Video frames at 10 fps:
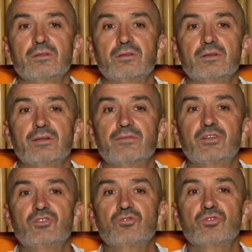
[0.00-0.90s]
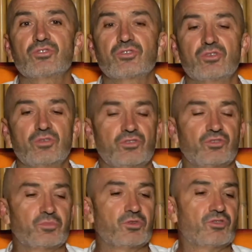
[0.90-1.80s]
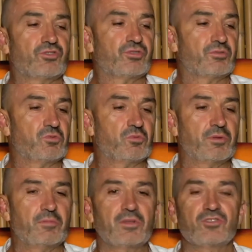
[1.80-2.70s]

An adventurous, curious person will be much